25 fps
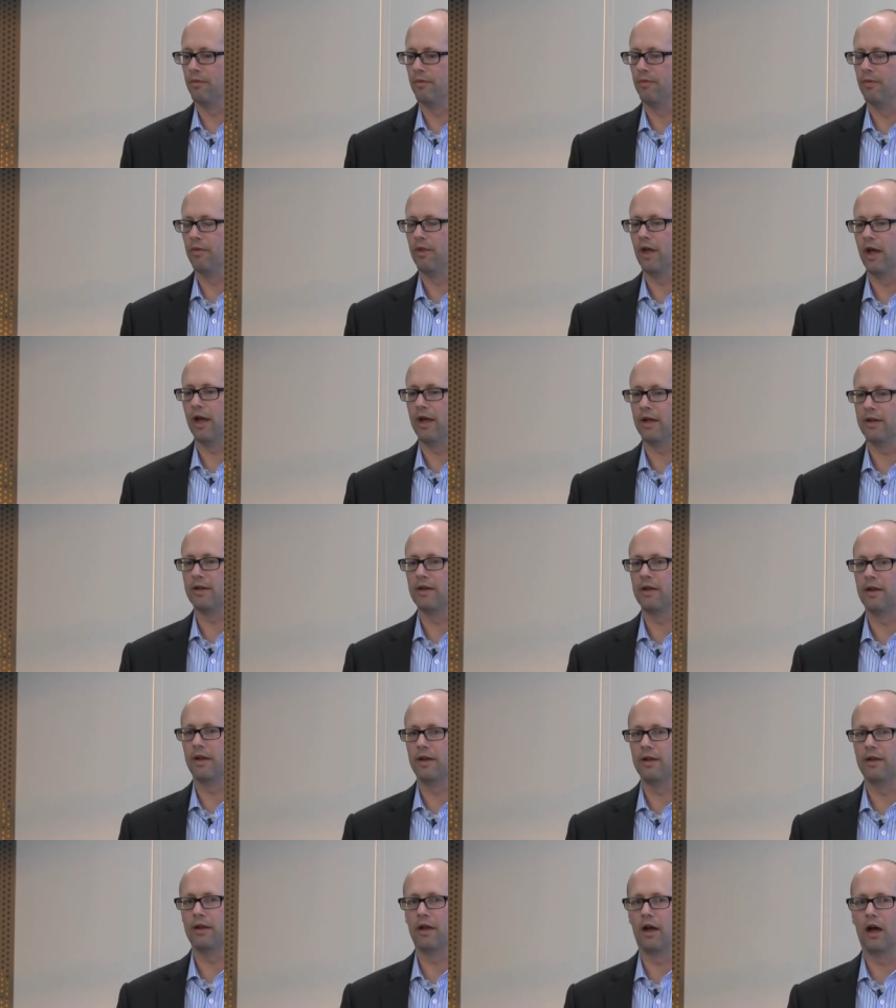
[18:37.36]

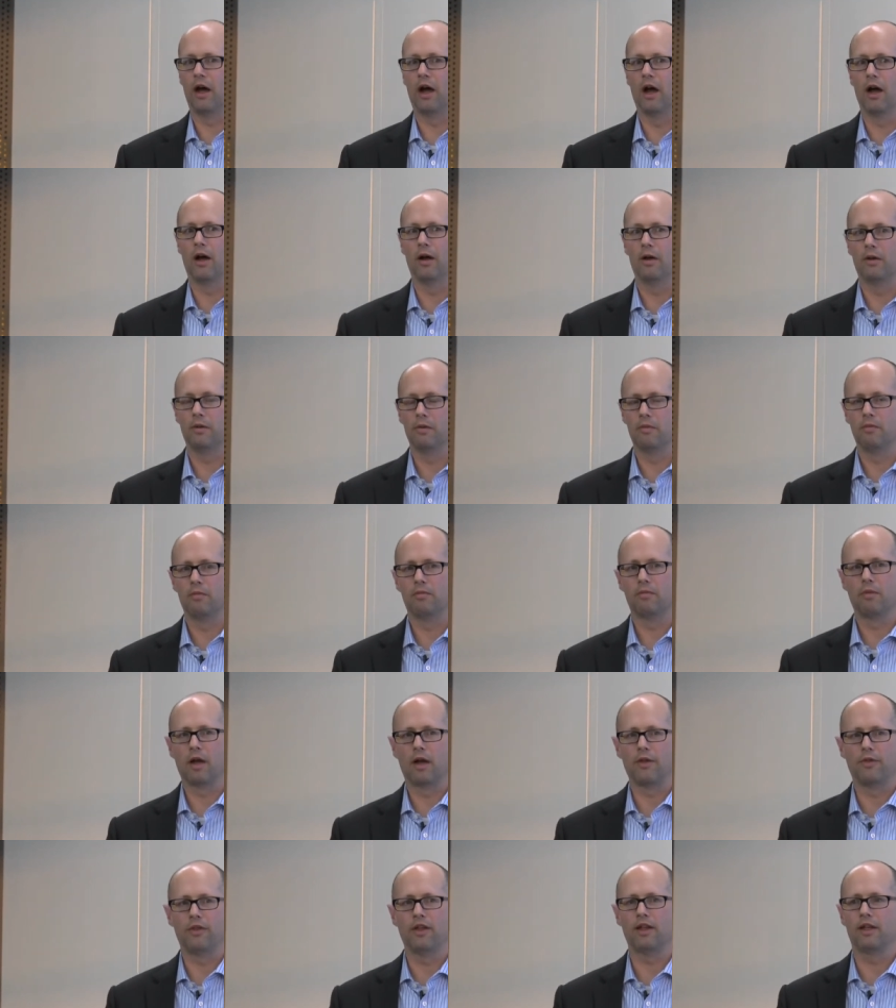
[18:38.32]
that uh,
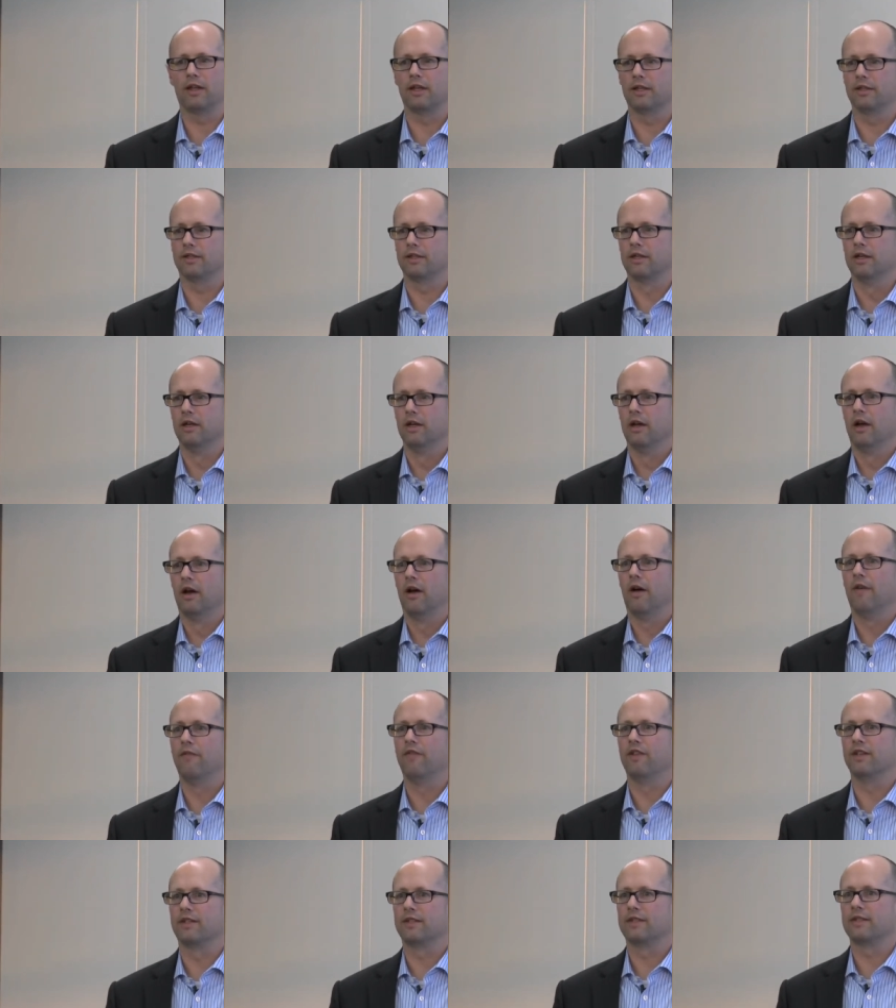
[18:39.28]
I think is
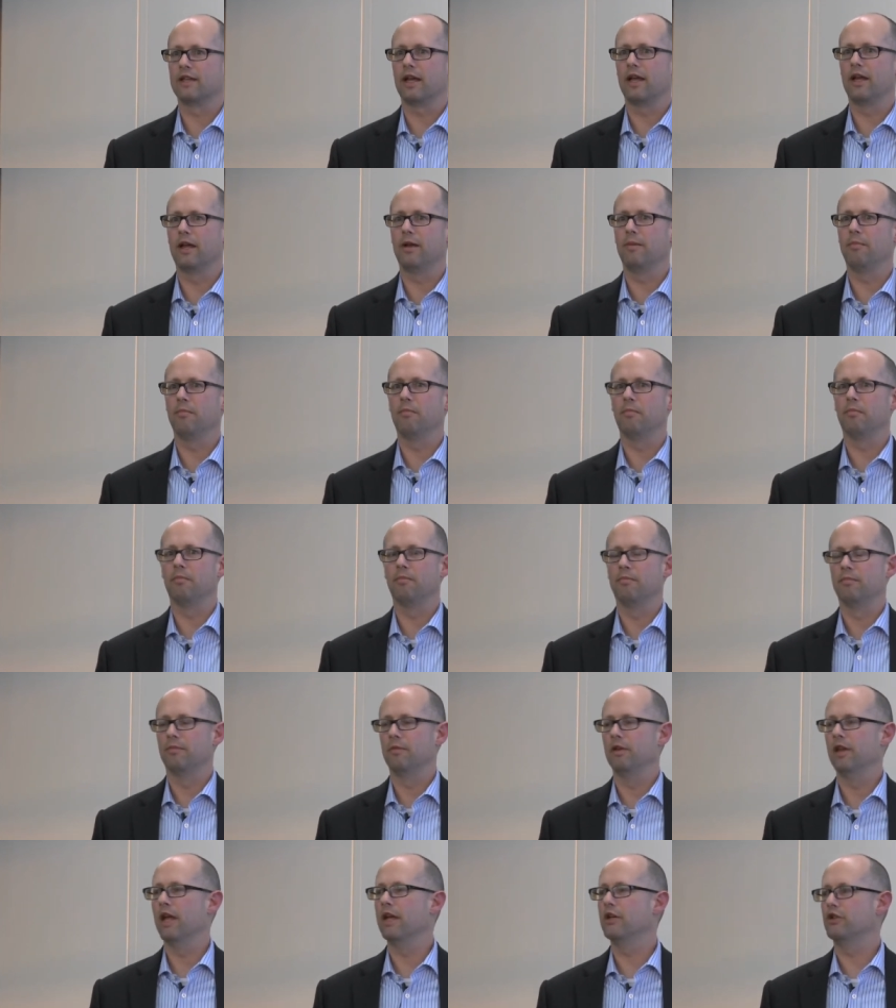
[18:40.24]
of the same
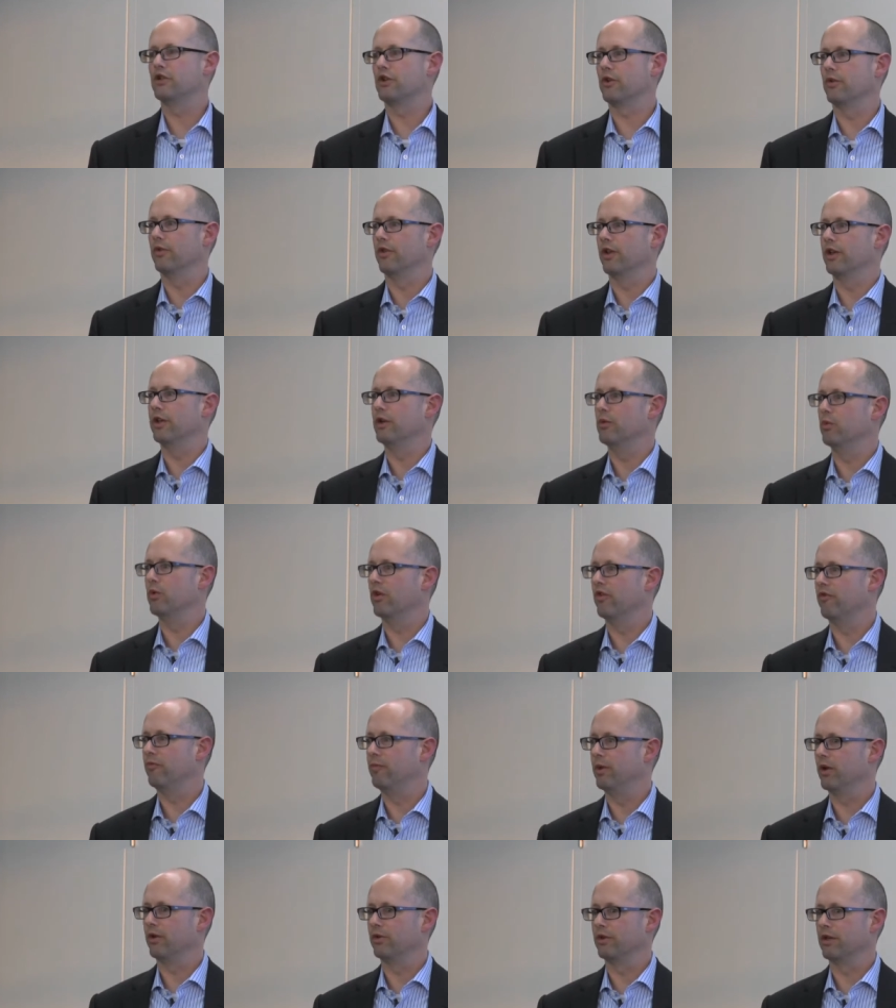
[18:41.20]
nature that you would
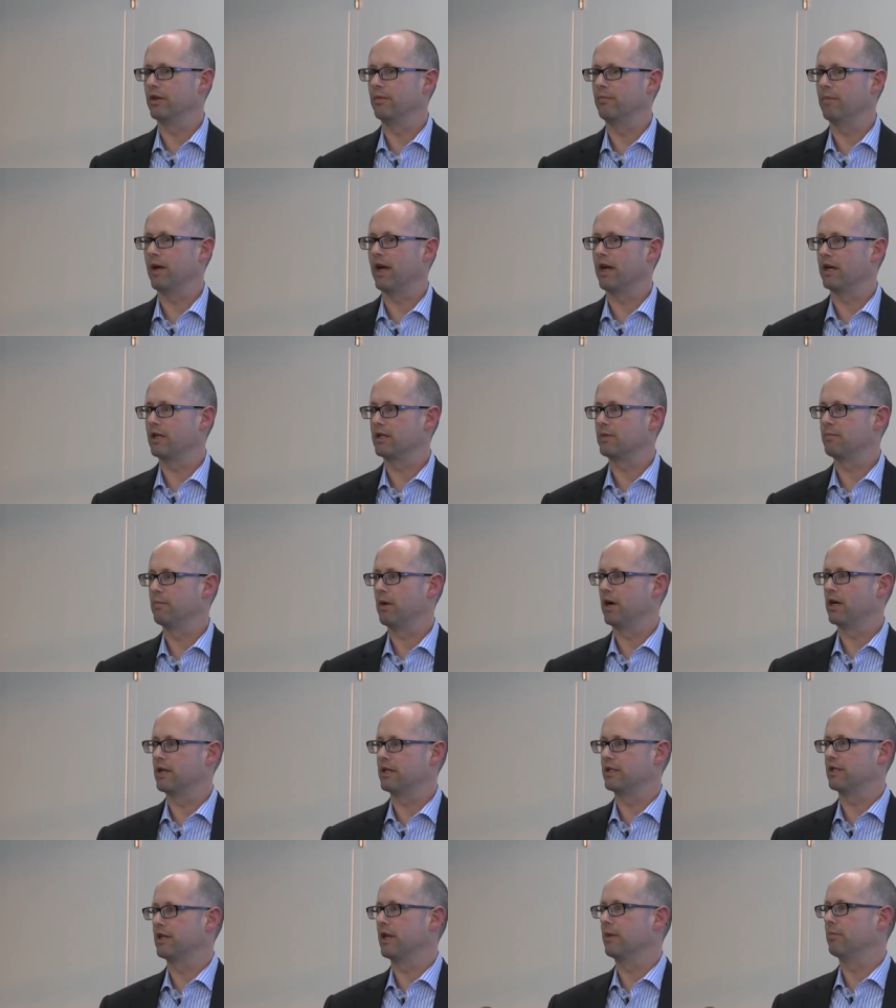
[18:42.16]
have built in banks
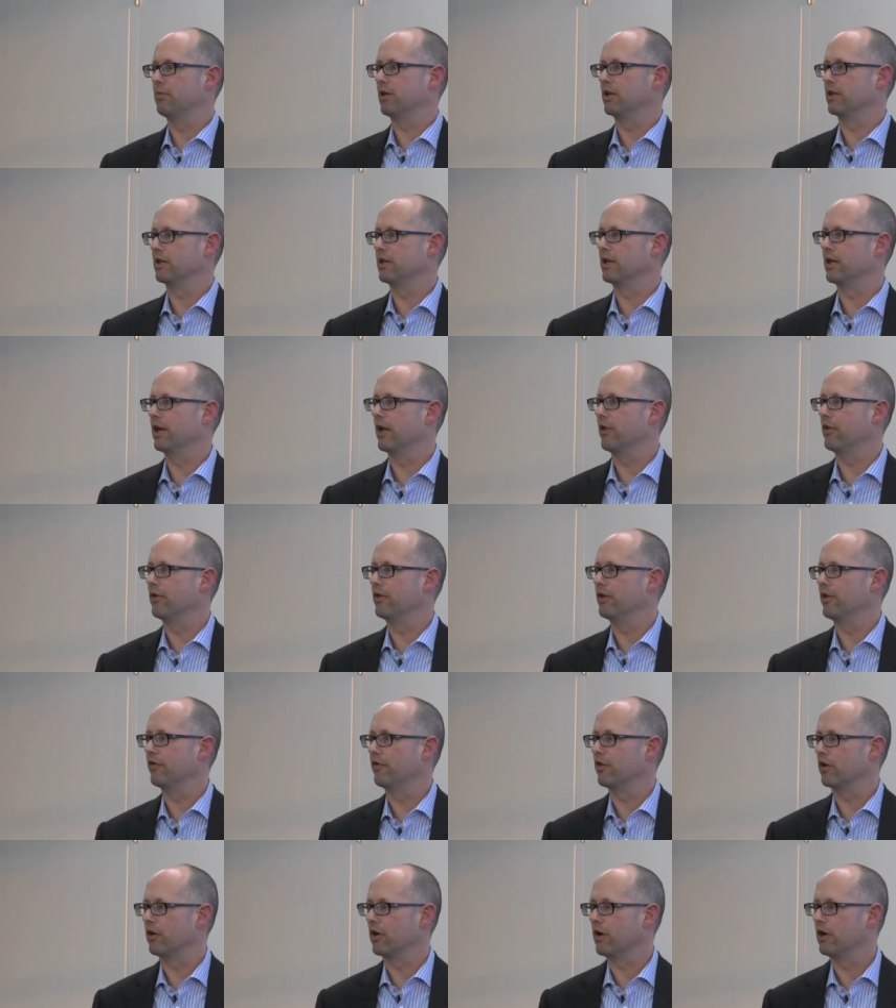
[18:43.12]
by stapling together
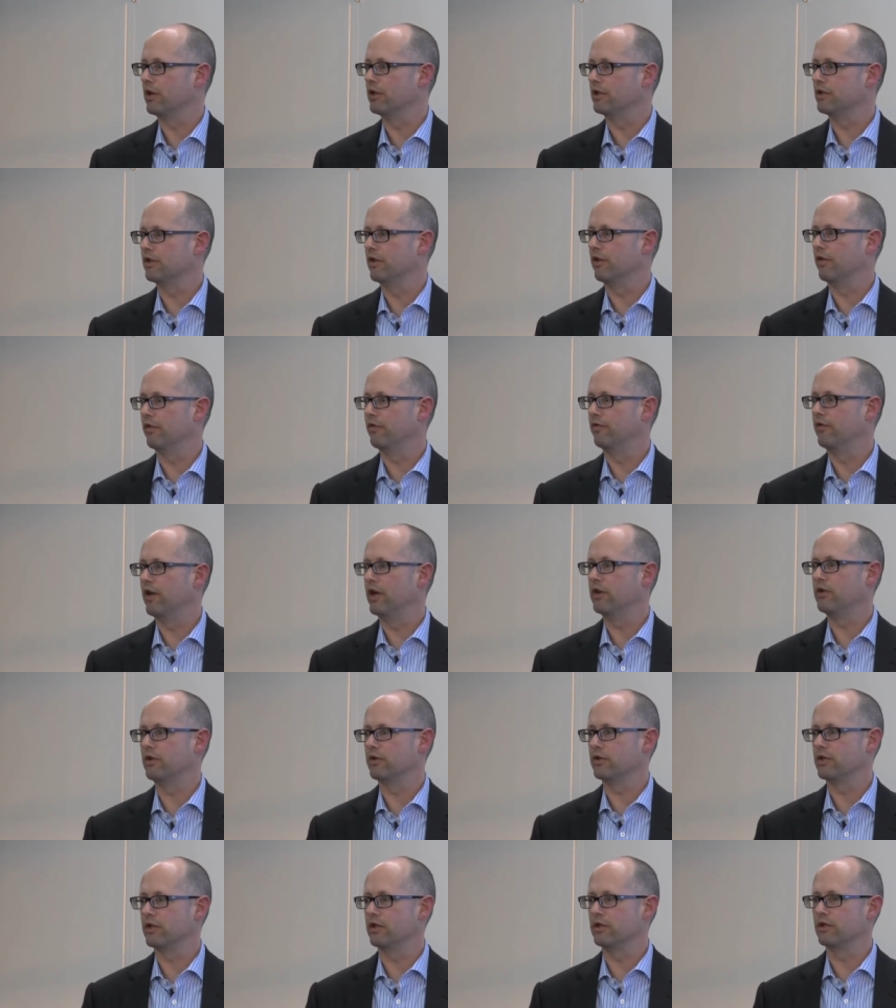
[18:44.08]
different kinds of
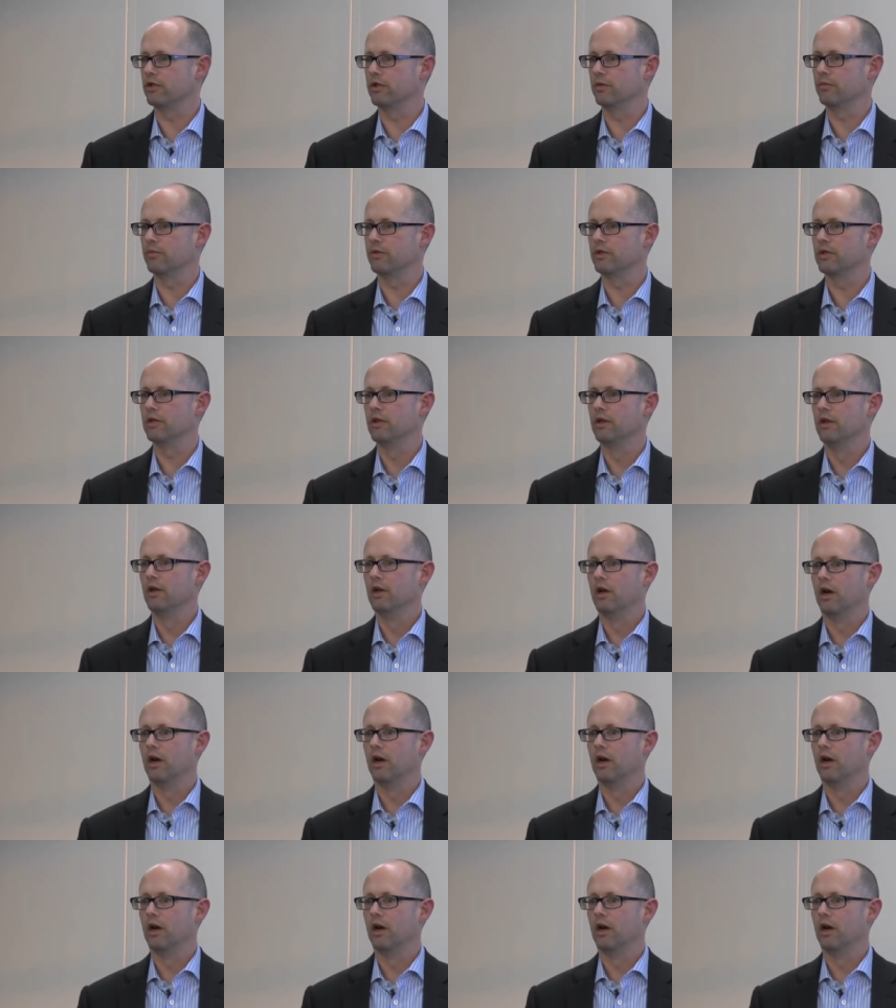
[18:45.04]
vendor systems,